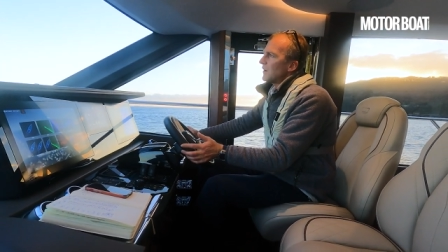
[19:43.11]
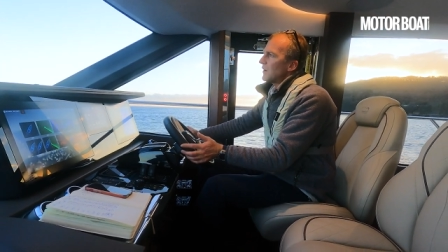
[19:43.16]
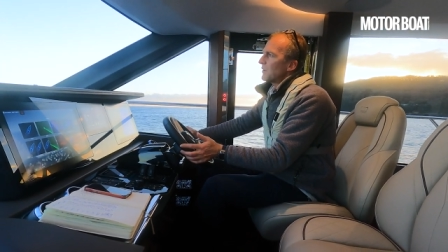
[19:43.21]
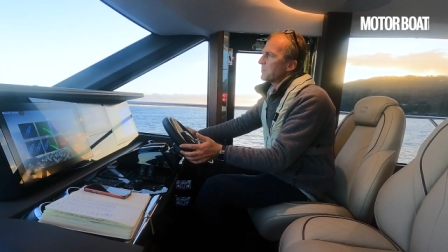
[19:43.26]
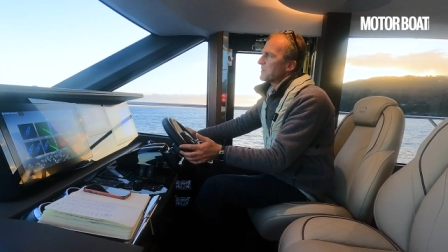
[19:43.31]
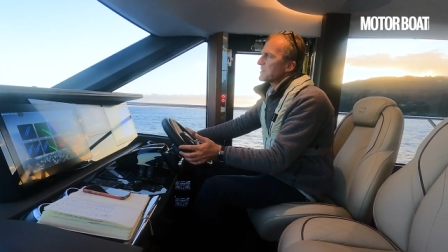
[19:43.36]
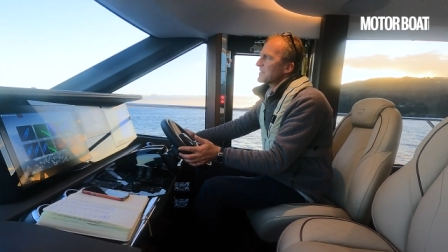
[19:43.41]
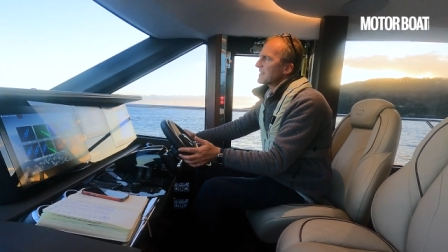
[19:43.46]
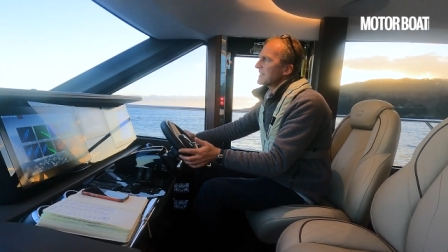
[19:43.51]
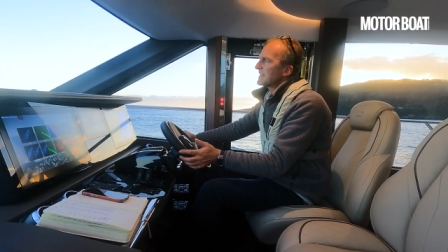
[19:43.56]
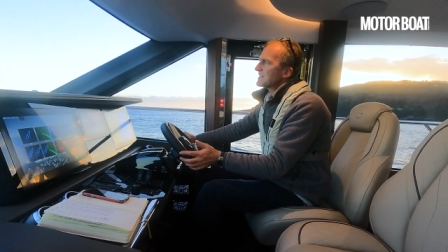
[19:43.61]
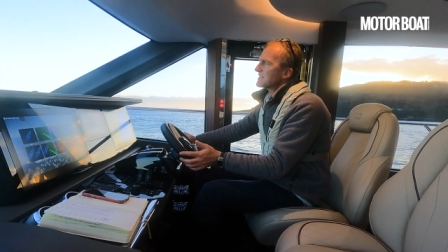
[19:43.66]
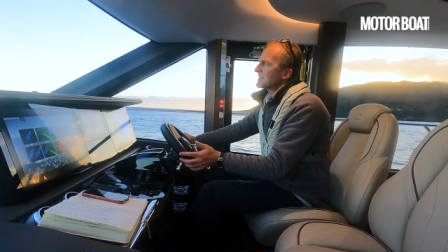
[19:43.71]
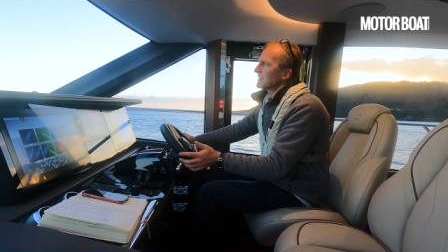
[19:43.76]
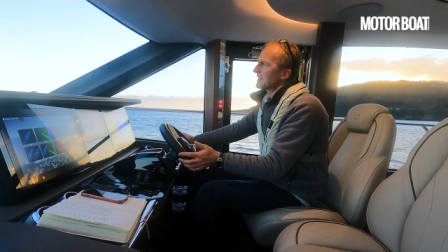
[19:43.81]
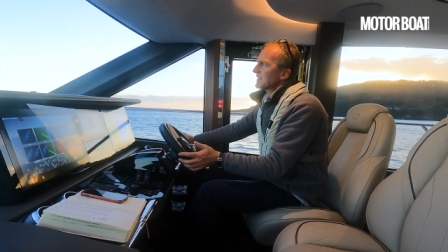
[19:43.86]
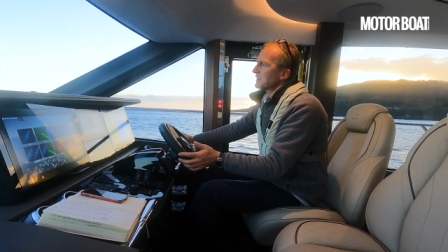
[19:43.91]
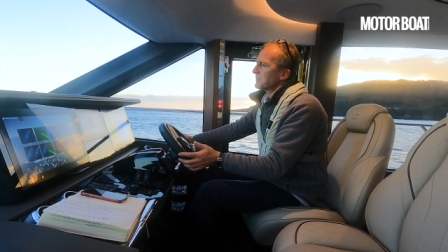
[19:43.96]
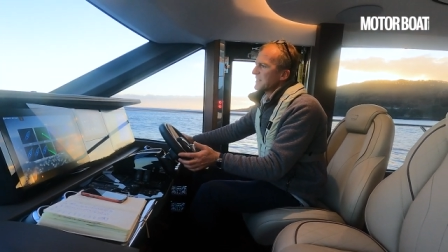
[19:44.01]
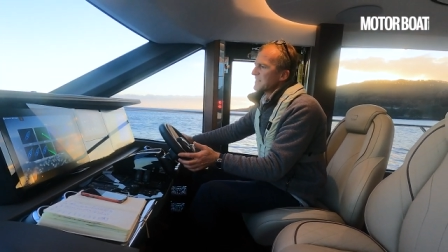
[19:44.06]
Obviously, it's a
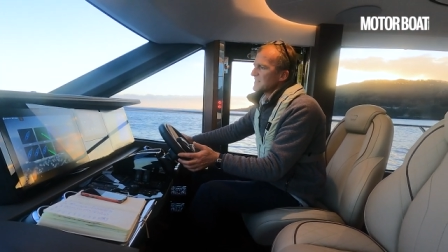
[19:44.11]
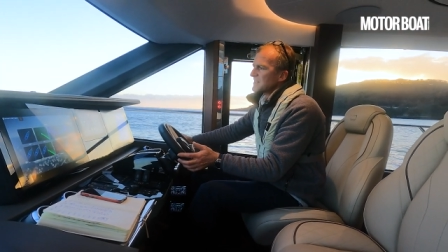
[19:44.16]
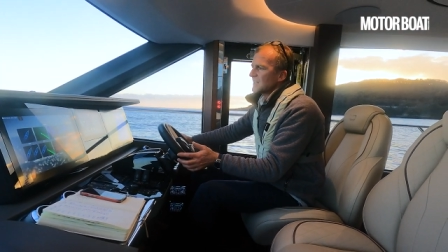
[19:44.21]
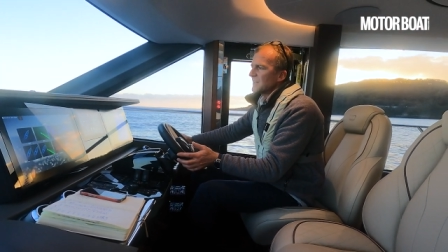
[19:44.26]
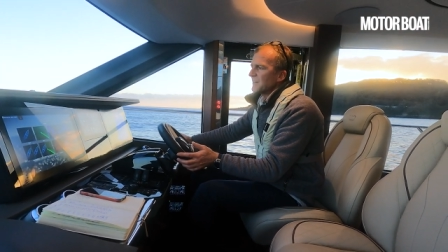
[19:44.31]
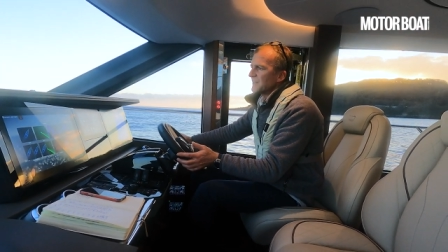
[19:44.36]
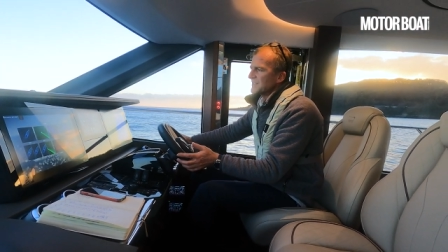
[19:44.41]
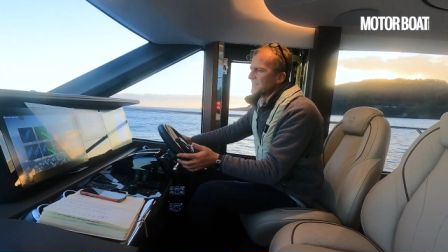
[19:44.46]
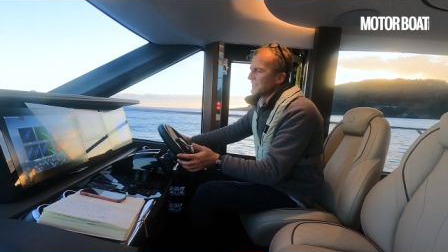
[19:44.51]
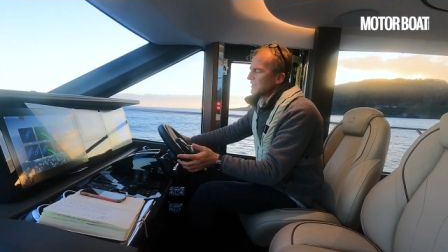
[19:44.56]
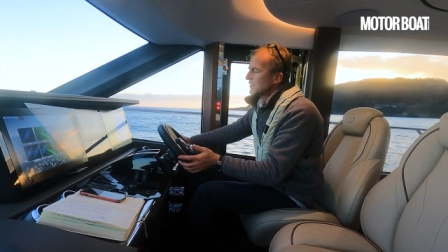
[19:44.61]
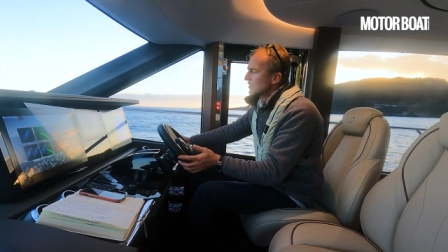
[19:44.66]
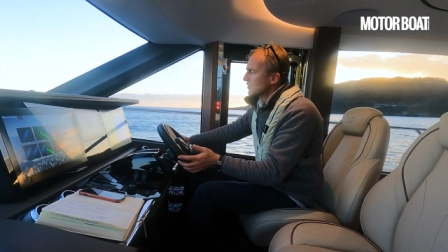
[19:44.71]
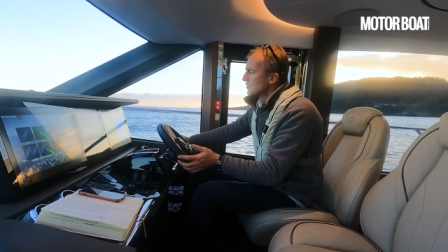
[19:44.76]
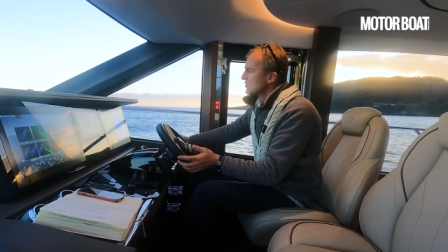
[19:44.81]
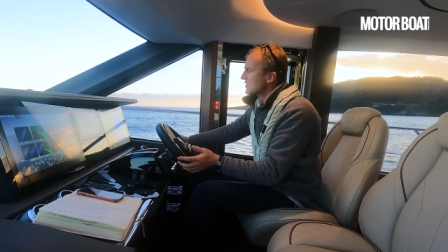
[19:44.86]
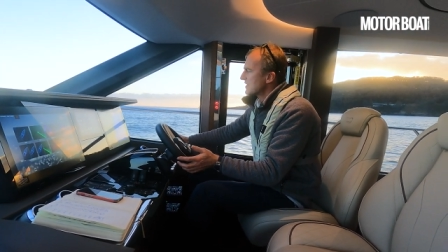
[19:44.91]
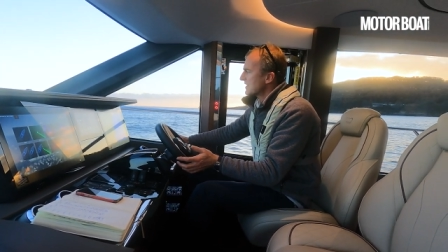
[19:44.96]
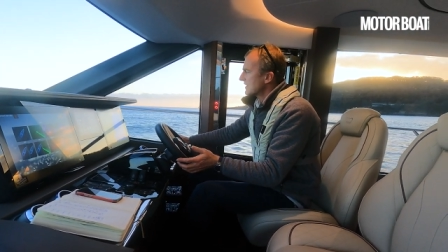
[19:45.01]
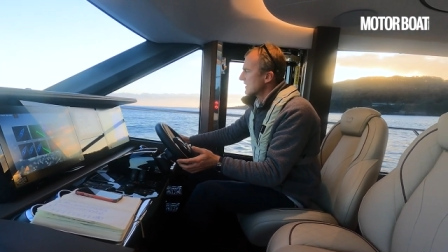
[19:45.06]
little bit slower than you're
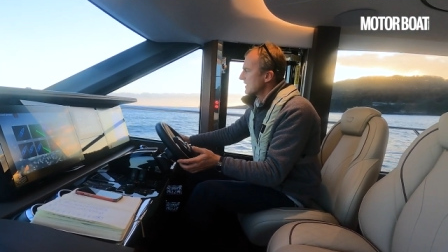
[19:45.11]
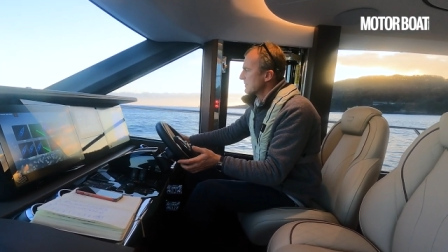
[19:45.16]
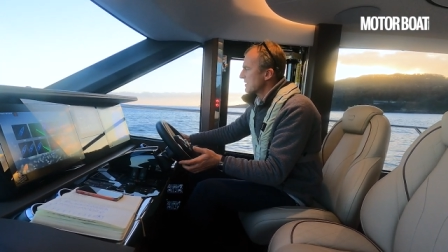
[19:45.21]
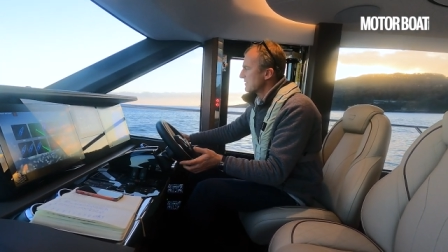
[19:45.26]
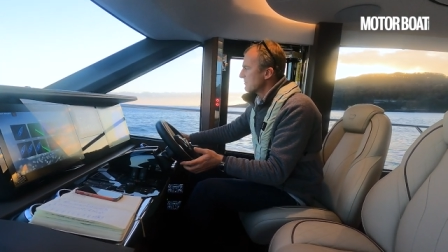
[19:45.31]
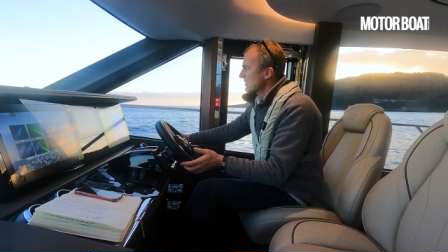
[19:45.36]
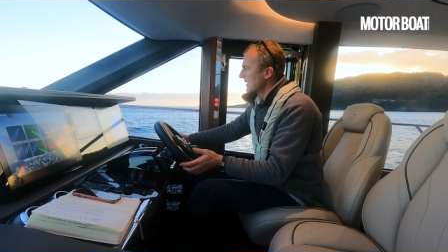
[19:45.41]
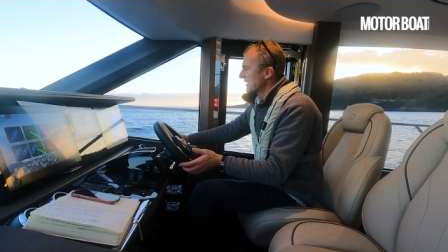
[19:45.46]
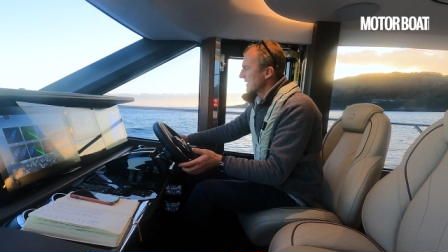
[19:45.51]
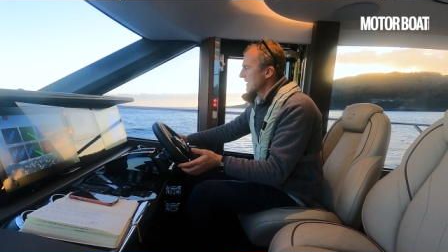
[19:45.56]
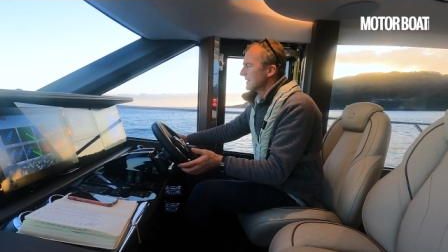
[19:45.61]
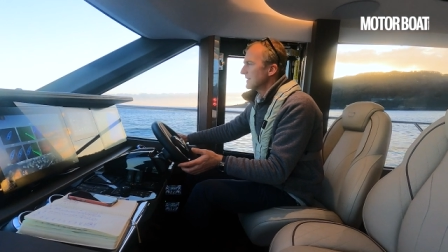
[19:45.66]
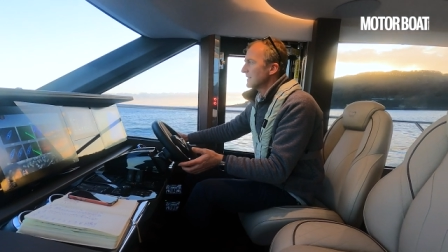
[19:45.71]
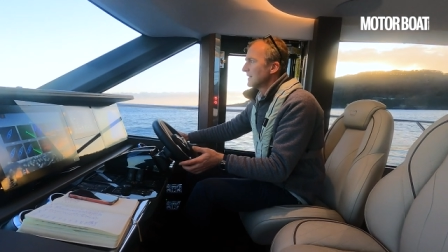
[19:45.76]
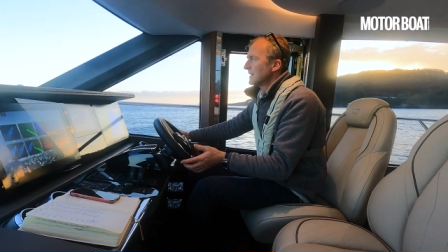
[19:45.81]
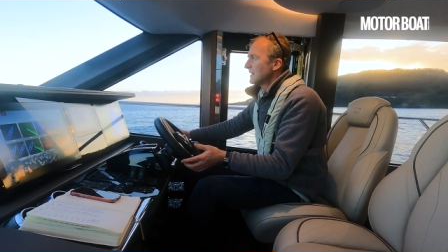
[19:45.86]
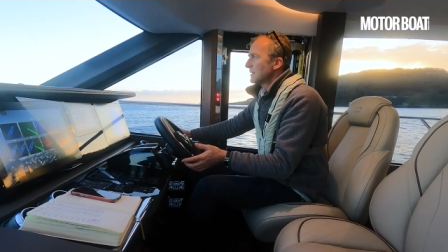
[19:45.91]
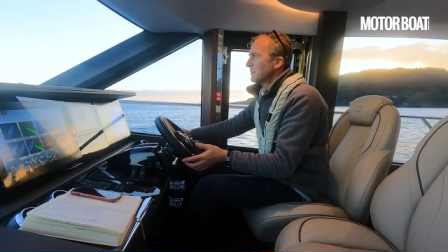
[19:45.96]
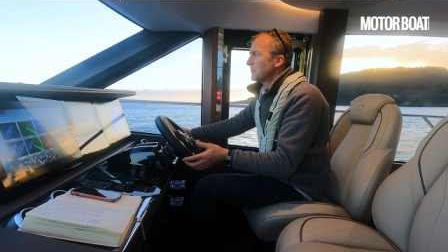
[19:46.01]
usually going to be running,